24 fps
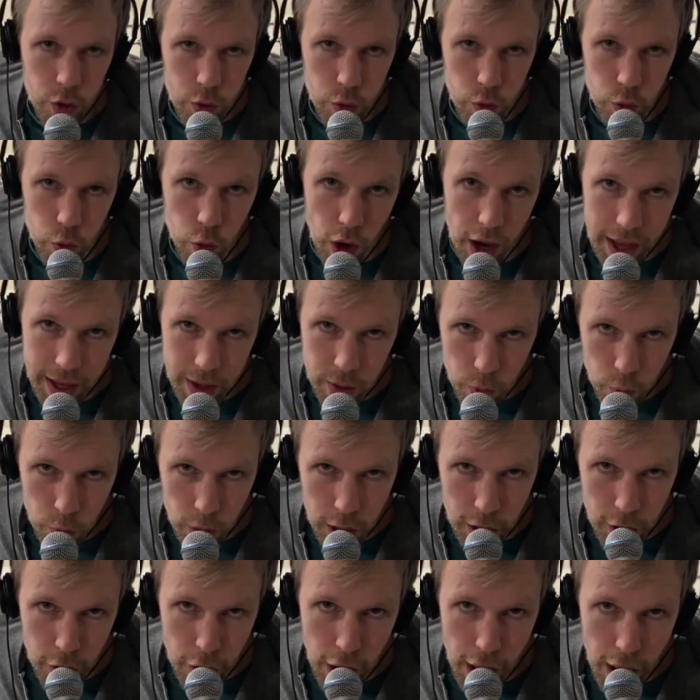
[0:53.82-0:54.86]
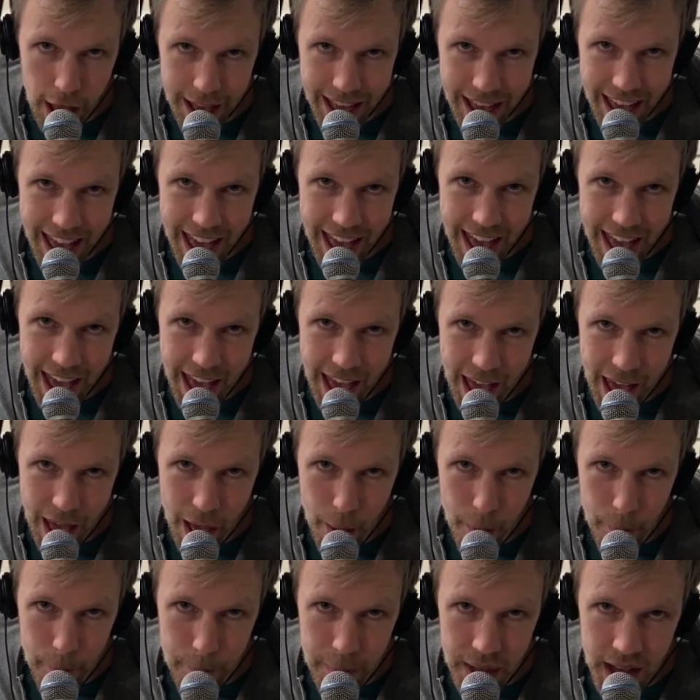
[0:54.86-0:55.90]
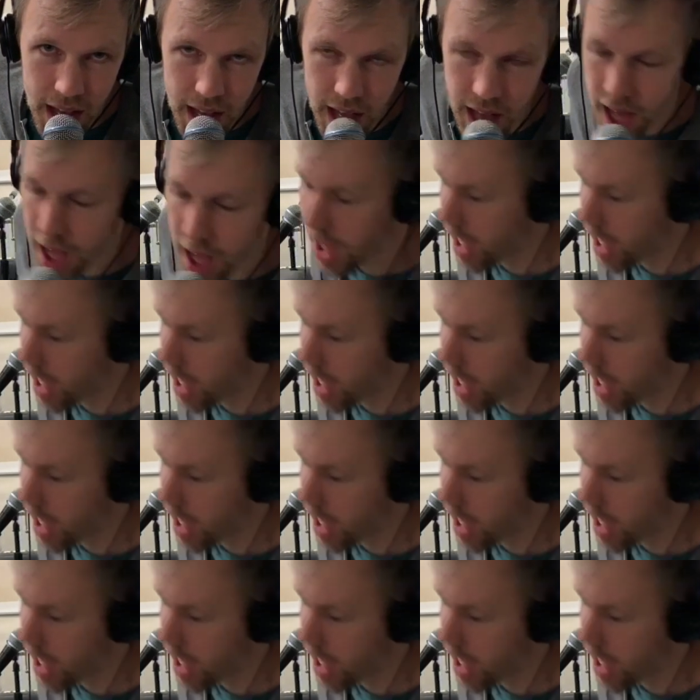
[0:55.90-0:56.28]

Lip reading: right where I am.